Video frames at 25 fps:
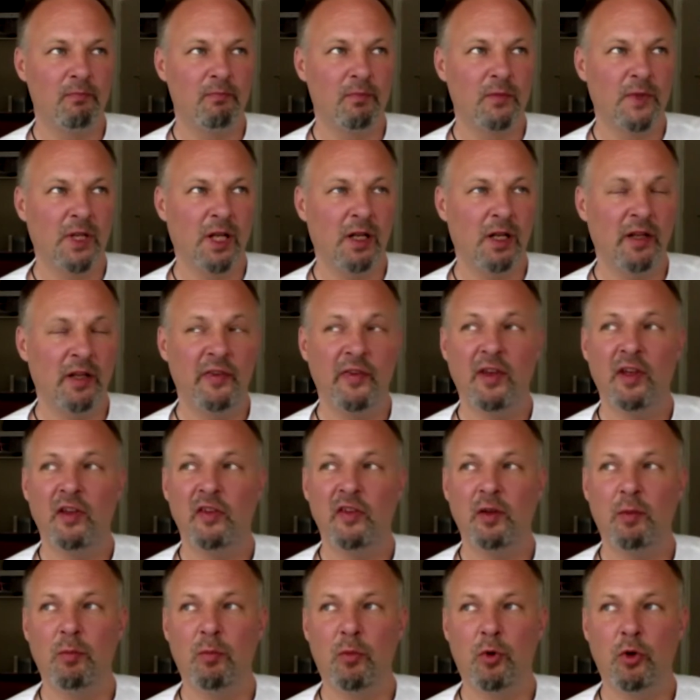let's say,
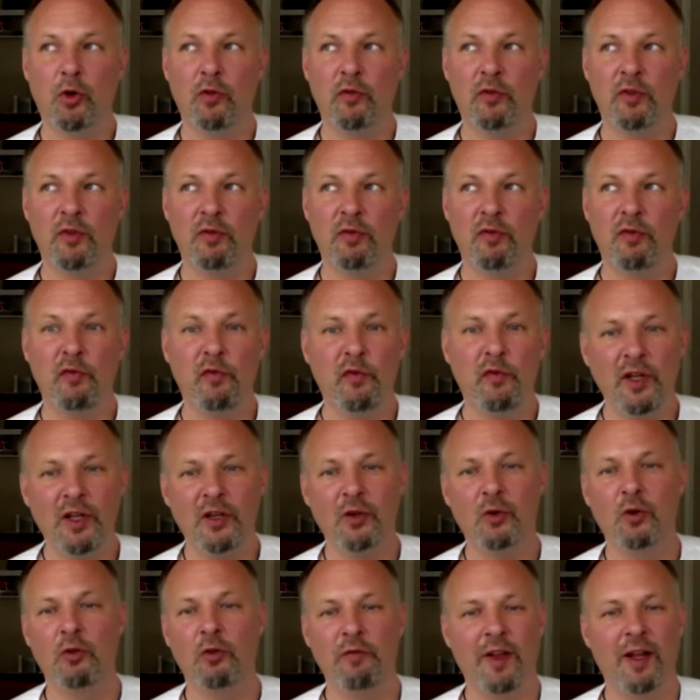some more of the
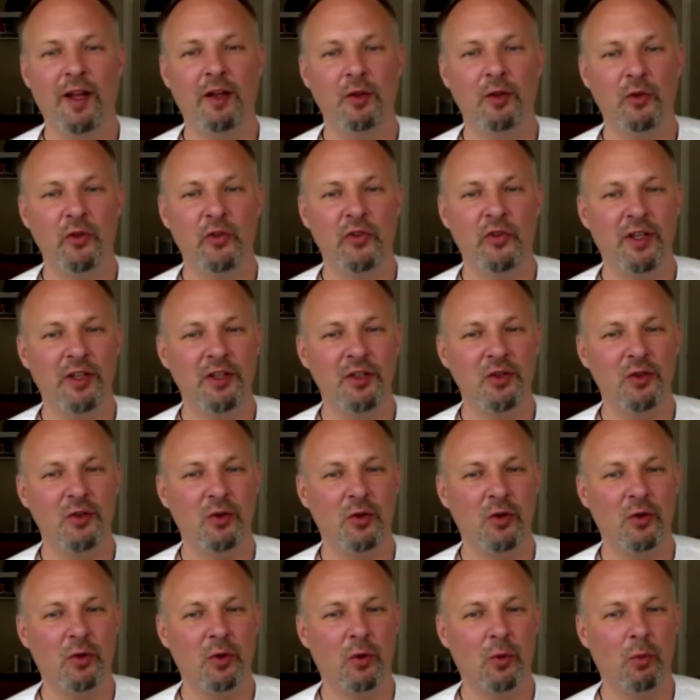feel-good values that
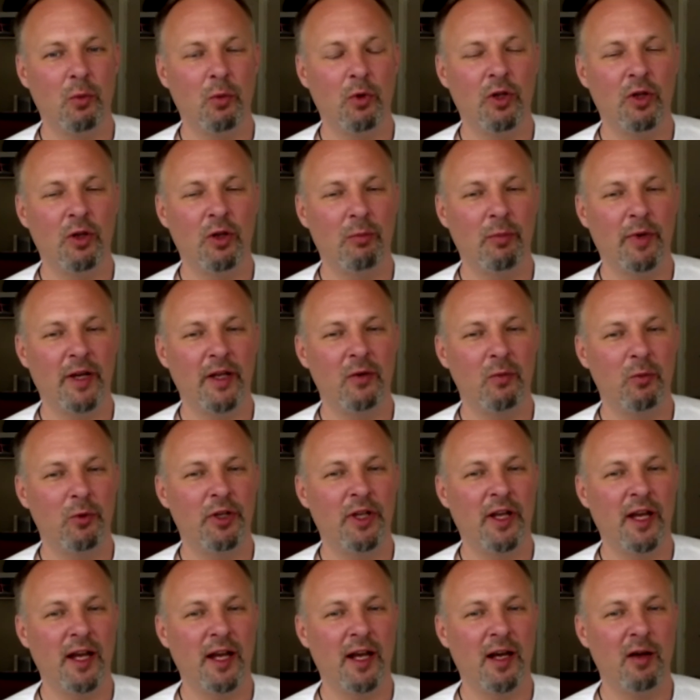you might
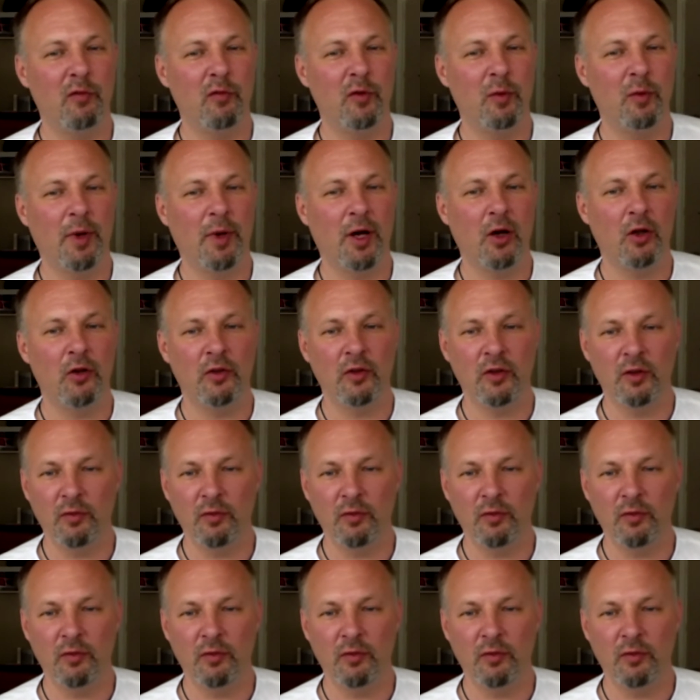want to have about the,